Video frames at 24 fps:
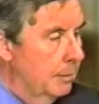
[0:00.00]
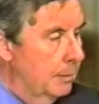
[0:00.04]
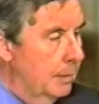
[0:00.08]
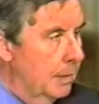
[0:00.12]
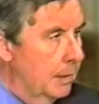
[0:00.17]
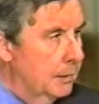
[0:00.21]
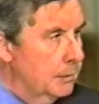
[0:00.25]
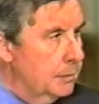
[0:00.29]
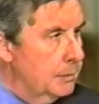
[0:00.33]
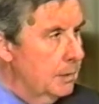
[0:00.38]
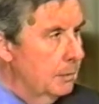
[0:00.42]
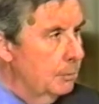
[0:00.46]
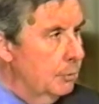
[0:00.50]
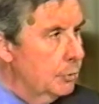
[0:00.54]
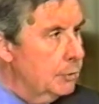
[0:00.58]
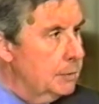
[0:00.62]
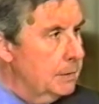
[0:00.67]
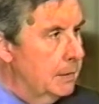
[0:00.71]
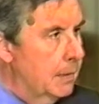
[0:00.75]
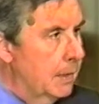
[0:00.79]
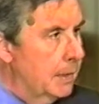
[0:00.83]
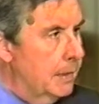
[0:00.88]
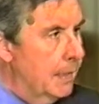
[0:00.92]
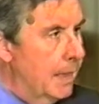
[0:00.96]
remains the
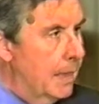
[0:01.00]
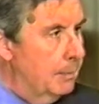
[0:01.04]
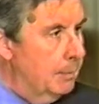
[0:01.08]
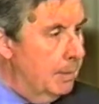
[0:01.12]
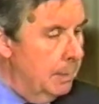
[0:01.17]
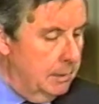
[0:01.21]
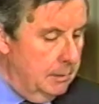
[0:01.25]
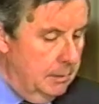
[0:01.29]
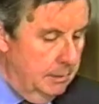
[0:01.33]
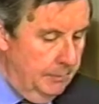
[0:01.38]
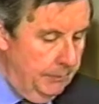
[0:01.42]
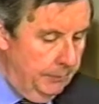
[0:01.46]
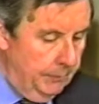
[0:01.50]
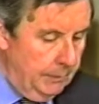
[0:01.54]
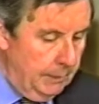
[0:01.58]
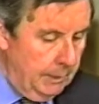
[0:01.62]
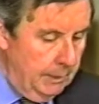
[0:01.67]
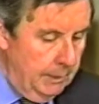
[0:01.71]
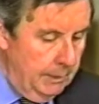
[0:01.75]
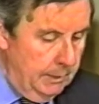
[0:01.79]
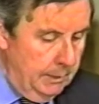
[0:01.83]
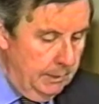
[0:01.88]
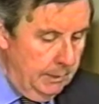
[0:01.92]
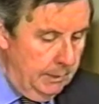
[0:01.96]
most dynamic
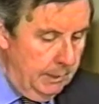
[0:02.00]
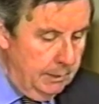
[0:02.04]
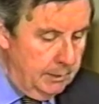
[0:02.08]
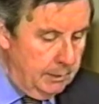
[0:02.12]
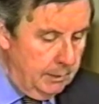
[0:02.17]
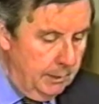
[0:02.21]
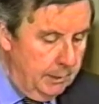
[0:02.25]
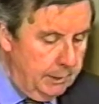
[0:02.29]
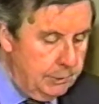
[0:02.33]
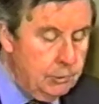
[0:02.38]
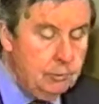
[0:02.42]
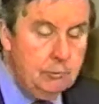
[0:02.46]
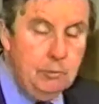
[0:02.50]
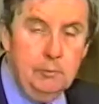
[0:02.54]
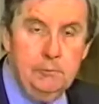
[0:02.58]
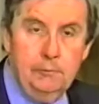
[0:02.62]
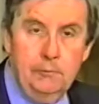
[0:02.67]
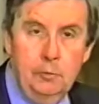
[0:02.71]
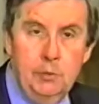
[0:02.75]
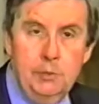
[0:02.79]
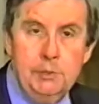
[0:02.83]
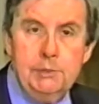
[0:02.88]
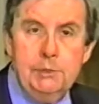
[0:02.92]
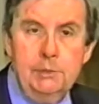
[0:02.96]
intellectual
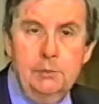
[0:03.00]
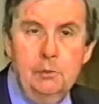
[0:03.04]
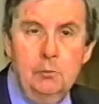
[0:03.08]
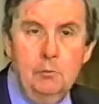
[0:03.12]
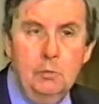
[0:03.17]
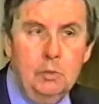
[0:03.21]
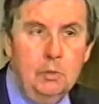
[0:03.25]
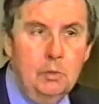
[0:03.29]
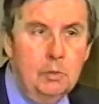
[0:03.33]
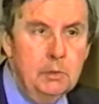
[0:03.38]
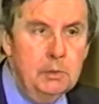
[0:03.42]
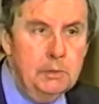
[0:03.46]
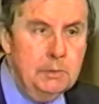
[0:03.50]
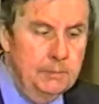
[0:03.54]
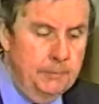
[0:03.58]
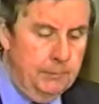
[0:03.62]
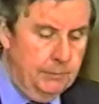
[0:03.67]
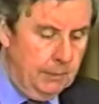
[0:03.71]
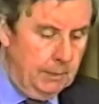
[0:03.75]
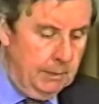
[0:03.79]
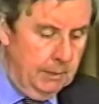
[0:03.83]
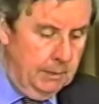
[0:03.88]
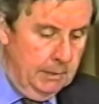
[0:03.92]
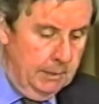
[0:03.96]
force in the world
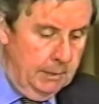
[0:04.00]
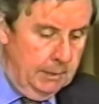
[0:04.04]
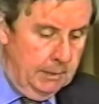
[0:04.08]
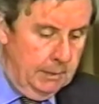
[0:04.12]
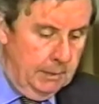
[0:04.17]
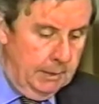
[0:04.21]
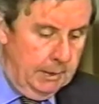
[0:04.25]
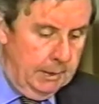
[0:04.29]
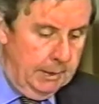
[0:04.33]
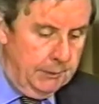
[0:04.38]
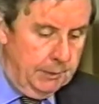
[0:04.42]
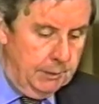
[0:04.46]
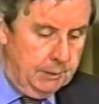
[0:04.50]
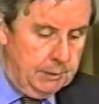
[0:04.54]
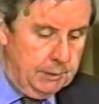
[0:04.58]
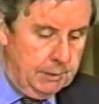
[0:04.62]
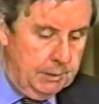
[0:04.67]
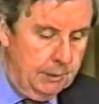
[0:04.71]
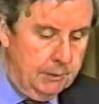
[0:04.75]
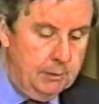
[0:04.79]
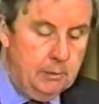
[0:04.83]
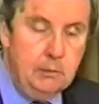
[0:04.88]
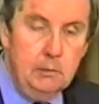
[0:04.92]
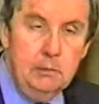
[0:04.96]
and the
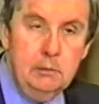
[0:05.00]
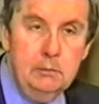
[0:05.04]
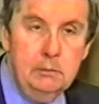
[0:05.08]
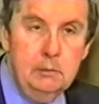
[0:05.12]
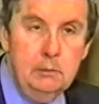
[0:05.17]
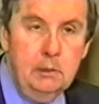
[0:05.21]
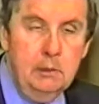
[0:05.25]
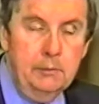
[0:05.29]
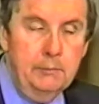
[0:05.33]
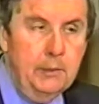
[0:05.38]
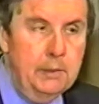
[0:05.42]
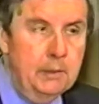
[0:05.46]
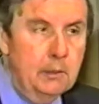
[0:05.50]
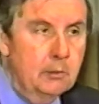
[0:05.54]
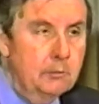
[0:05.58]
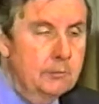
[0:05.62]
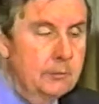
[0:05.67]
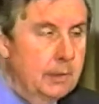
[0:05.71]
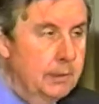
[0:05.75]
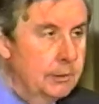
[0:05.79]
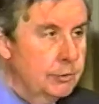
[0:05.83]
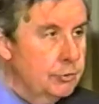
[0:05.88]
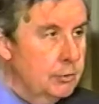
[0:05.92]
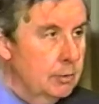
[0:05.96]
center of
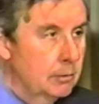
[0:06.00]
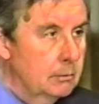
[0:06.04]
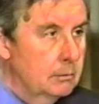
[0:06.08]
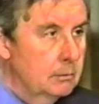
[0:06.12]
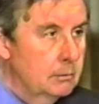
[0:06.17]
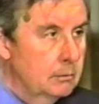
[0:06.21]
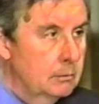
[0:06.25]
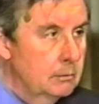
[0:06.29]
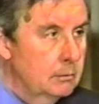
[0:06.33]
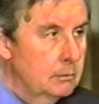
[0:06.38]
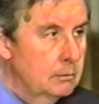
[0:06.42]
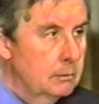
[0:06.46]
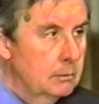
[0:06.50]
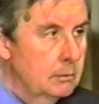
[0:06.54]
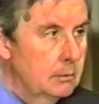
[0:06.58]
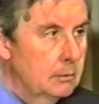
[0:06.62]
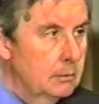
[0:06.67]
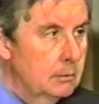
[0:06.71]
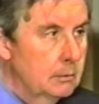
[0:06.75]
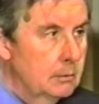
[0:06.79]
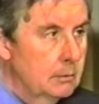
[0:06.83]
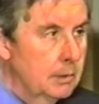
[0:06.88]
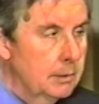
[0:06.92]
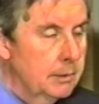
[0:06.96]
innovation
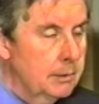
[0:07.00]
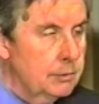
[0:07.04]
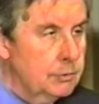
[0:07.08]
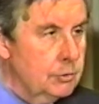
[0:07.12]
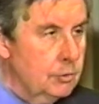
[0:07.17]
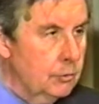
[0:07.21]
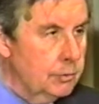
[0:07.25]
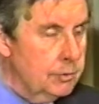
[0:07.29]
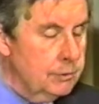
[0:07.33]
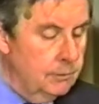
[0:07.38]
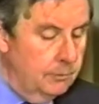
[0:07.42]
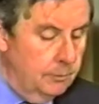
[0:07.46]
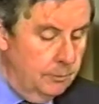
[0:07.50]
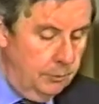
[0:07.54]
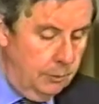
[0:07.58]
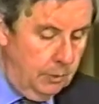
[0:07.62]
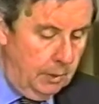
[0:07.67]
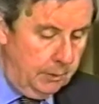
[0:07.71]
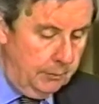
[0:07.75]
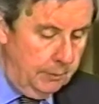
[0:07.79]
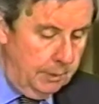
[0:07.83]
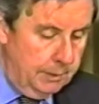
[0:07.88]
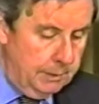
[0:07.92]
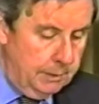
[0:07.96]
and a source of
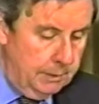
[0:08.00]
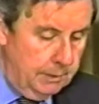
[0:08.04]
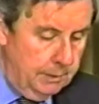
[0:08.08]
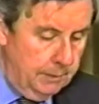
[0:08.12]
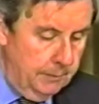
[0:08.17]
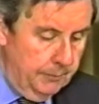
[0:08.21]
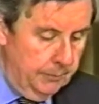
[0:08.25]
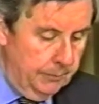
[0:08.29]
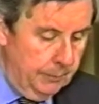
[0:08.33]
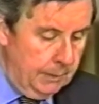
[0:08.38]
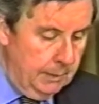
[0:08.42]
progress.